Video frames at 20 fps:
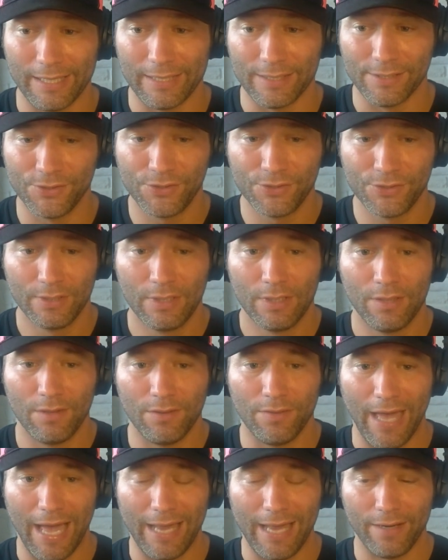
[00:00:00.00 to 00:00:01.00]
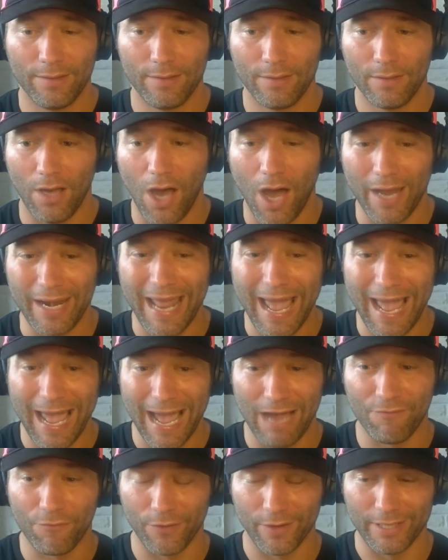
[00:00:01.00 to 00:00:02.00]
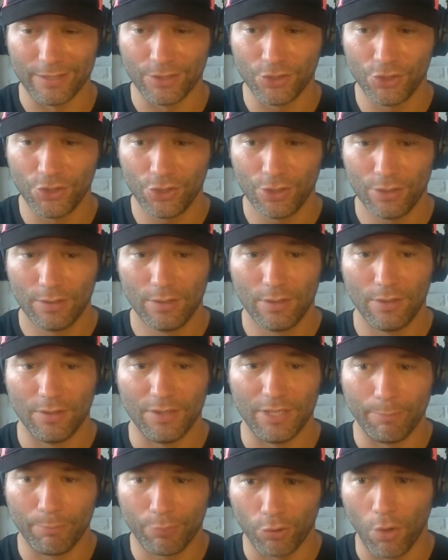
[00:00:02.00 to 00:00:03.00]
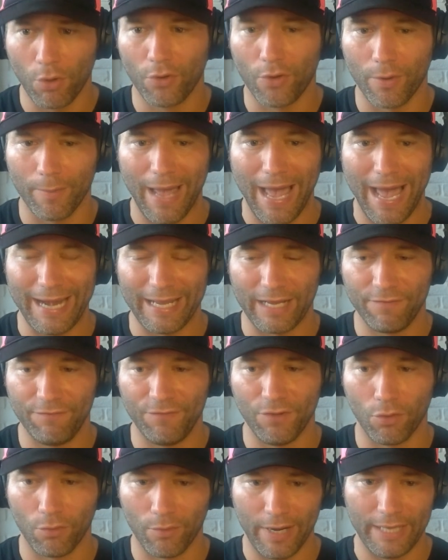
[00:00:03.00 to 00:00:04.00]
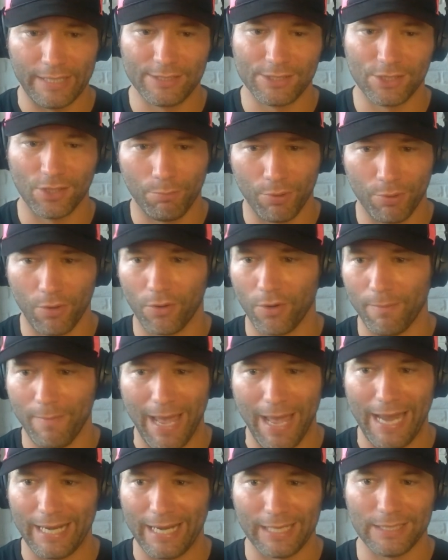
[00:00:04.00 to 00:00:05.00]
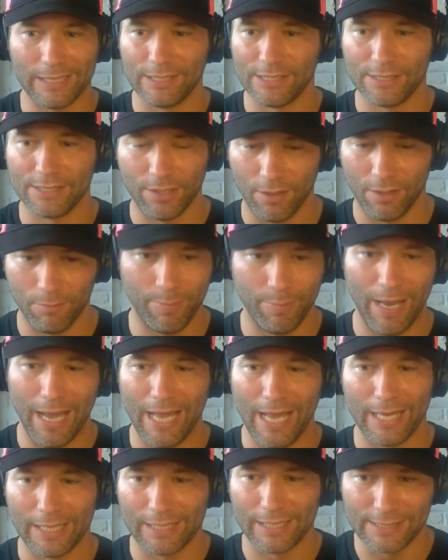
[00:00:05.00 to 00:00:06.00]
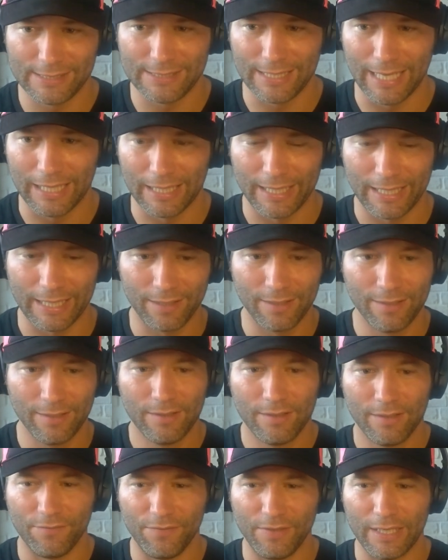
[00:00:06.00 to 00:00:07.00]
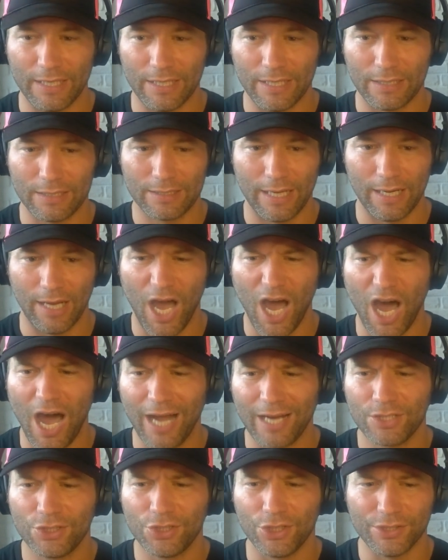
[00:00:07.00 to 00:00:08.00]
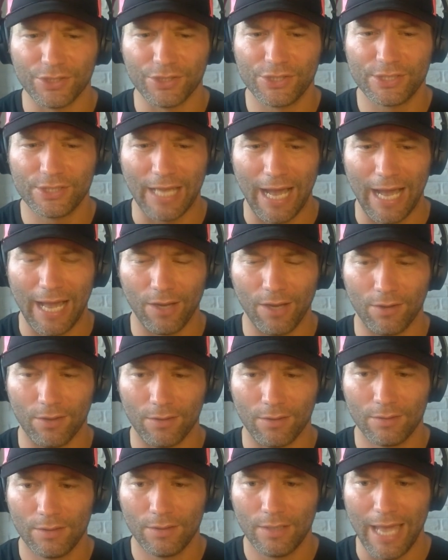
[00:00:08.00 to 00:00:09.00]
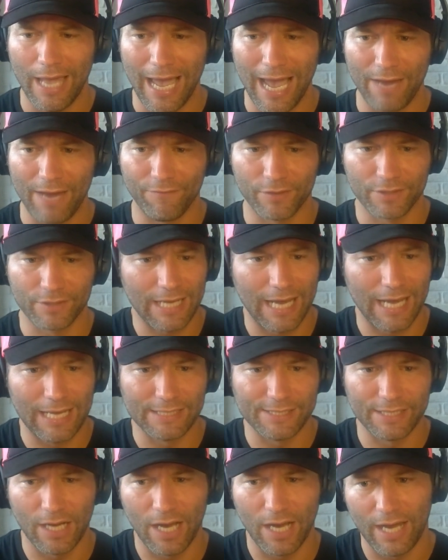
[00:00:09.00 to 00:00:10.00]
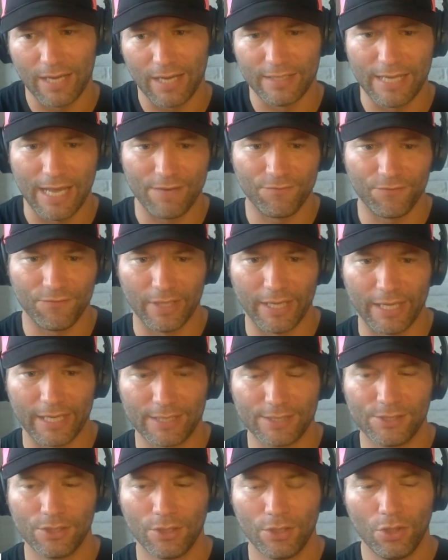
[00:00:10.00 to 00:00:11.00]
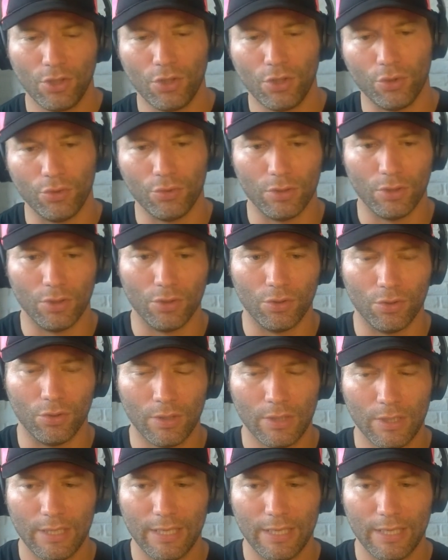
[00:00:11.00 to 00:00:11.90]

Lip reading: is that on average, the programmatic fill rate, so programmatic is, buying and selling via kind of auction style advertising on Netflix, Hulu,